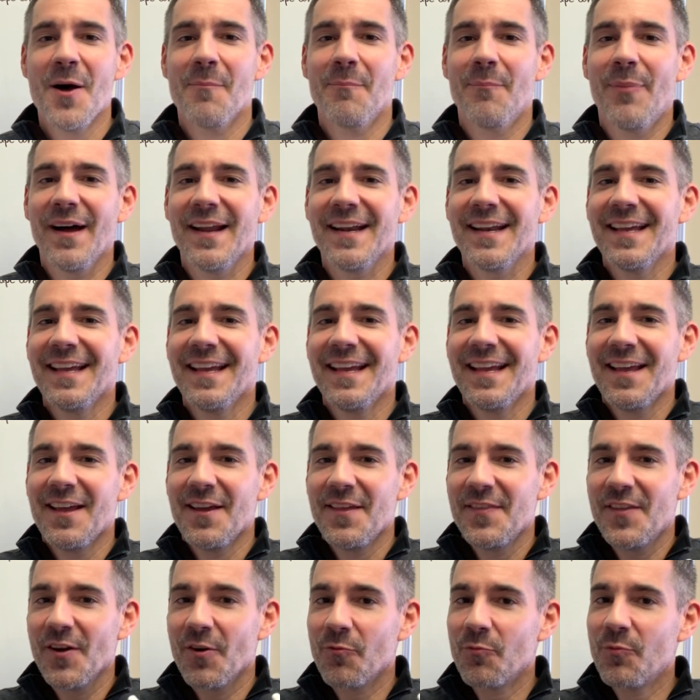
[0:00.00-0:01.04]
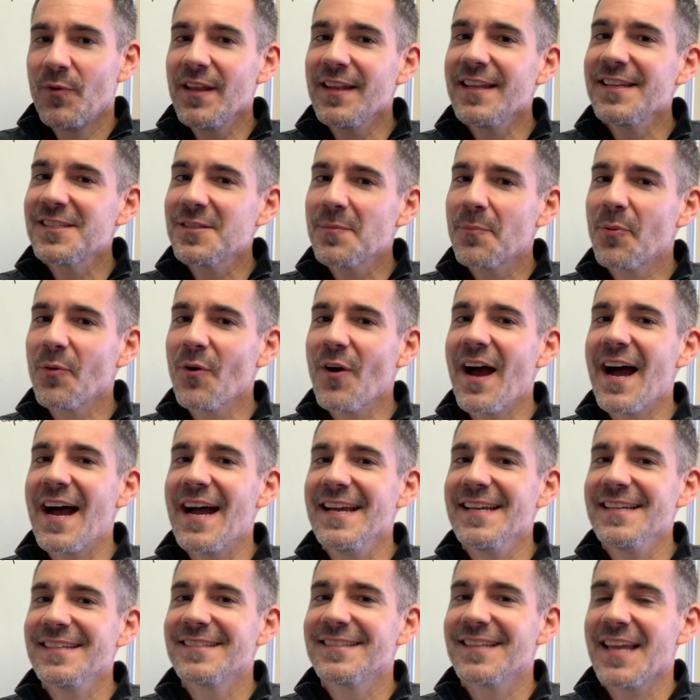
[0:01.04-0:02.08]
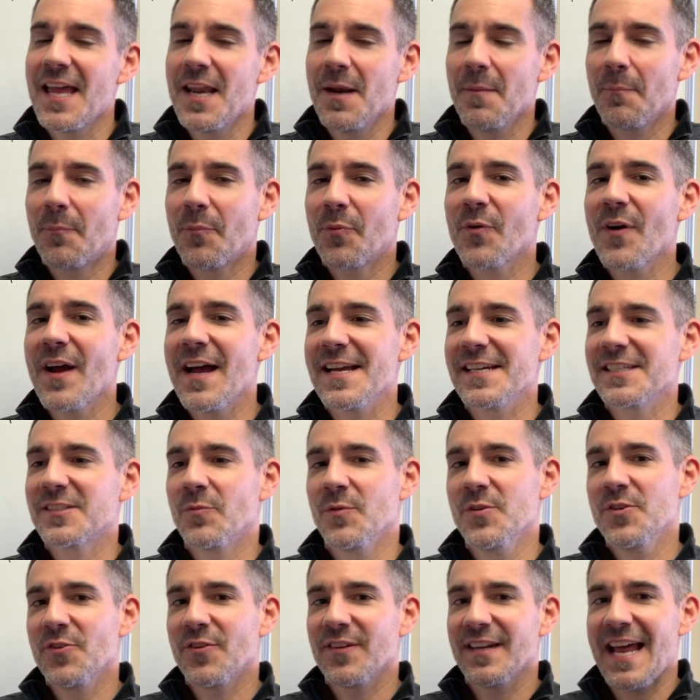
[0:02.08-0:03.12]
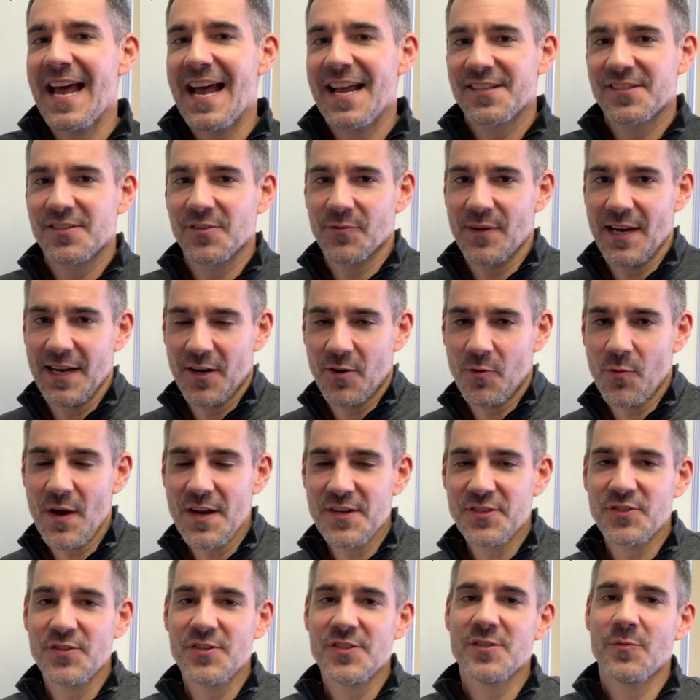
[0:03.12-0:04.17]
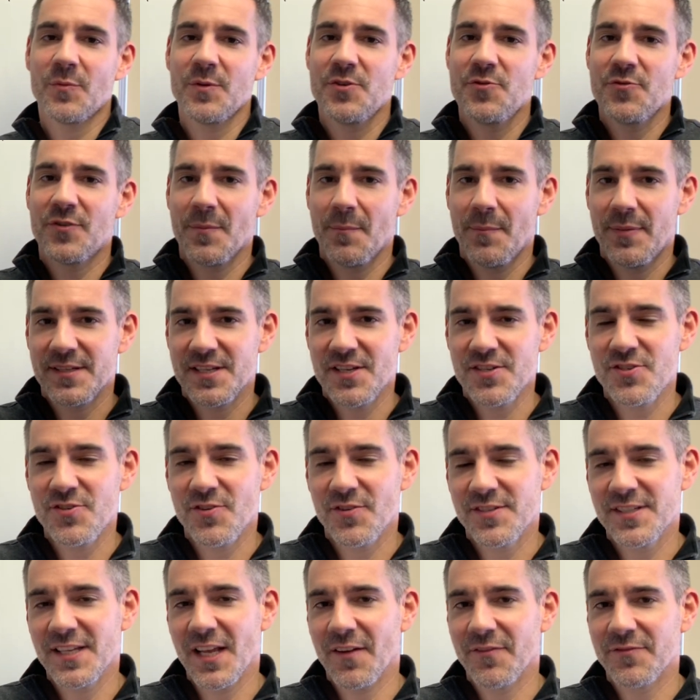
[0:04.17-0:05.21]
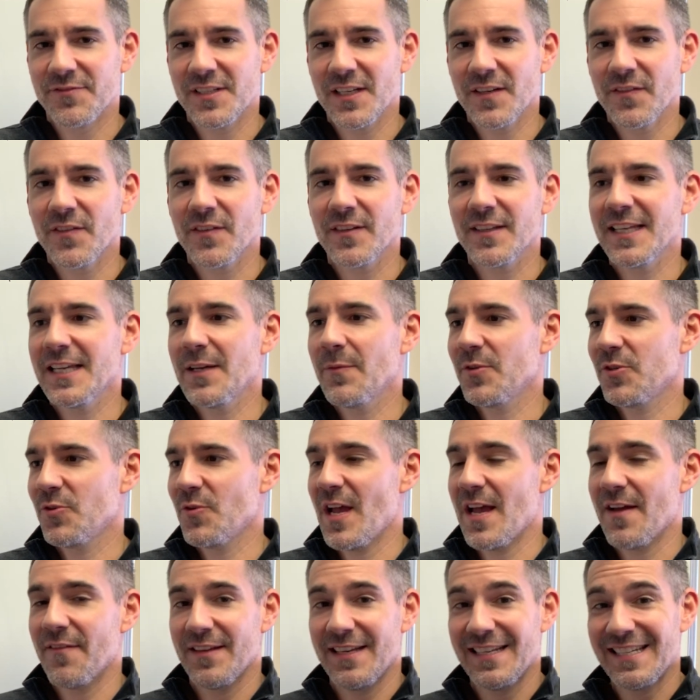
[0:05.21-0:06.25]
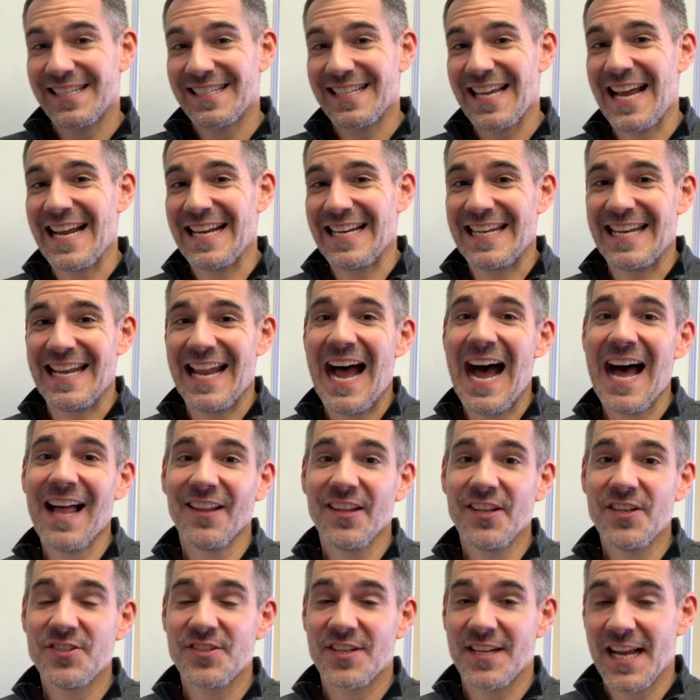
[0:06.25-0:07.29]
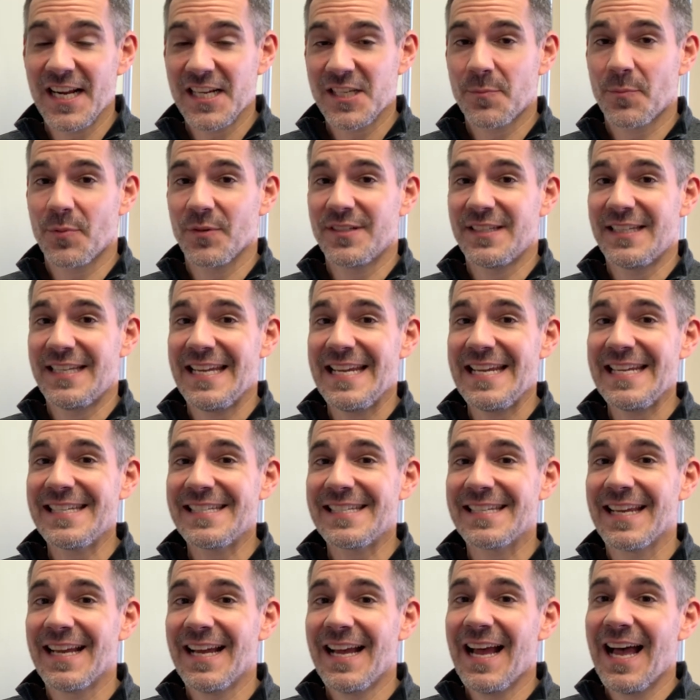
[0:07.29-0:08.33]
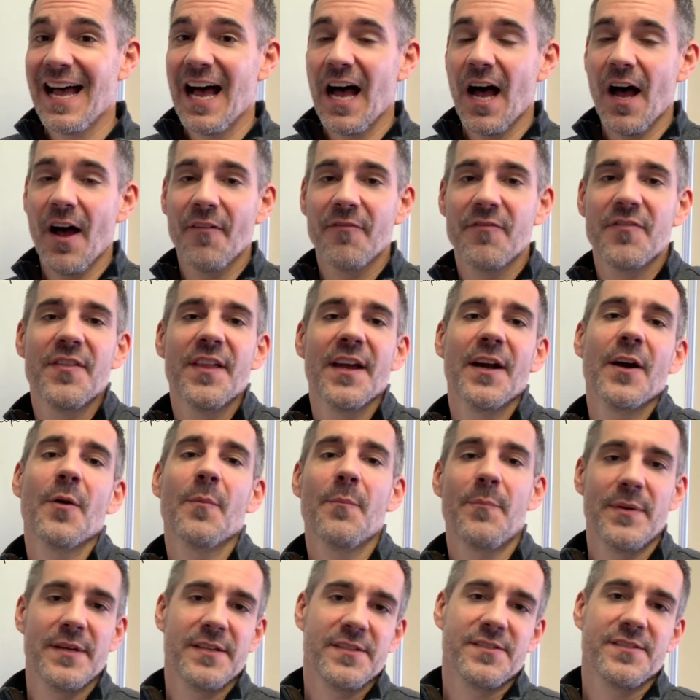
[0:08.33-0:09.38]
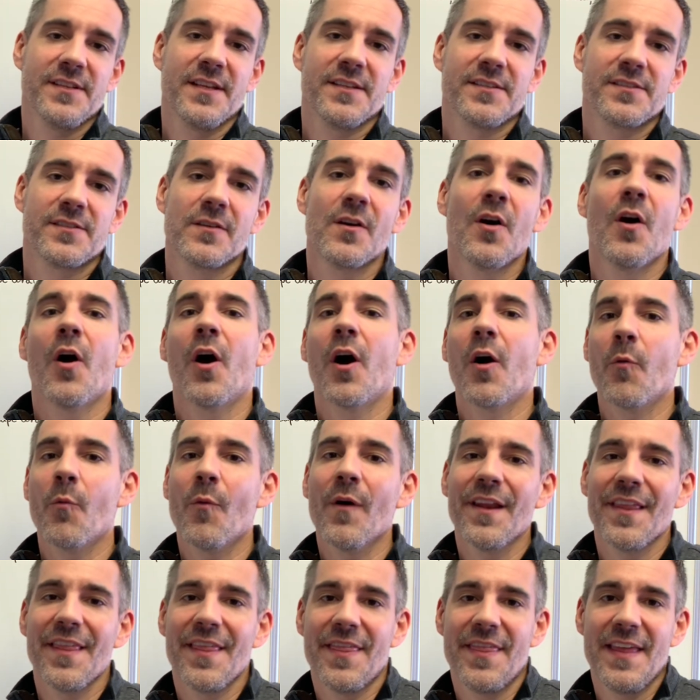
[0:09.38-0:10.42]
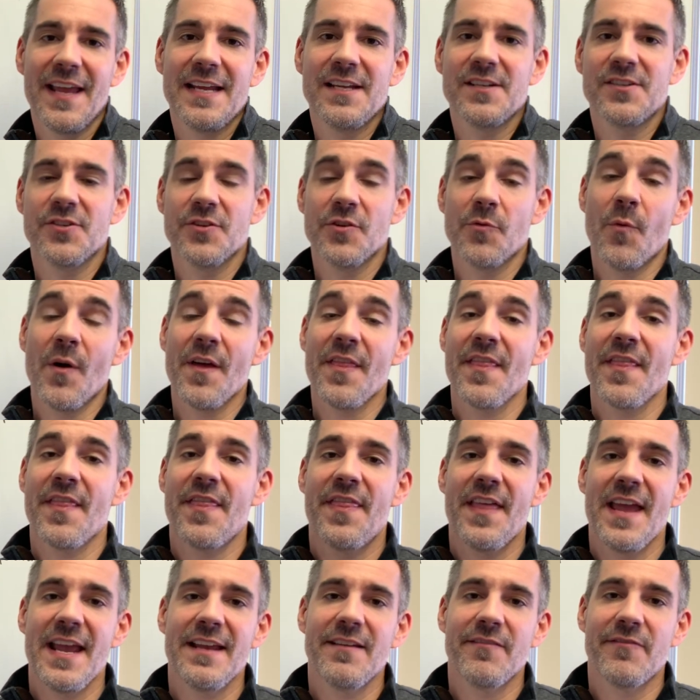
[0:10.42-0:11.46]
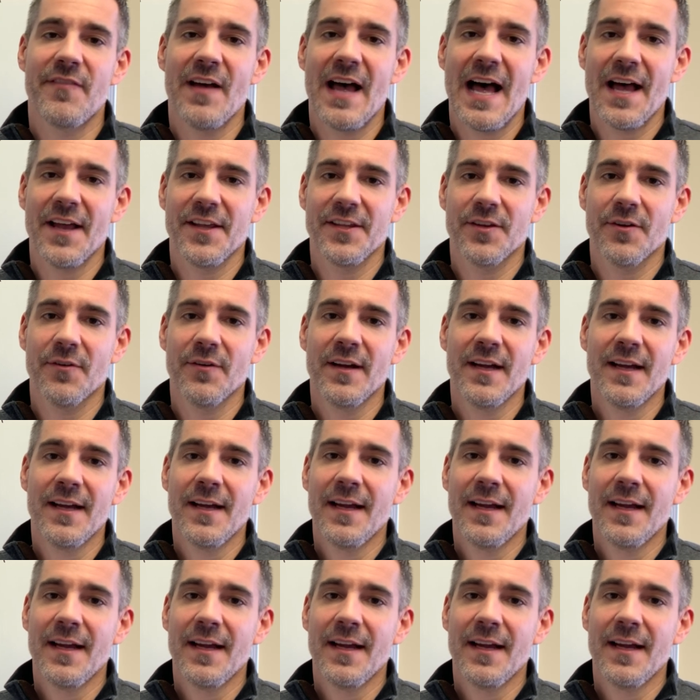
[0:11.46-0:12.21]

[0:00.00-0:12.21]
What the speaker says: But they're really surprised and impressed when you can ask the right questions, when you can position yourself differently, when you have inside knowledge and expertise of their business or what they do, what they value.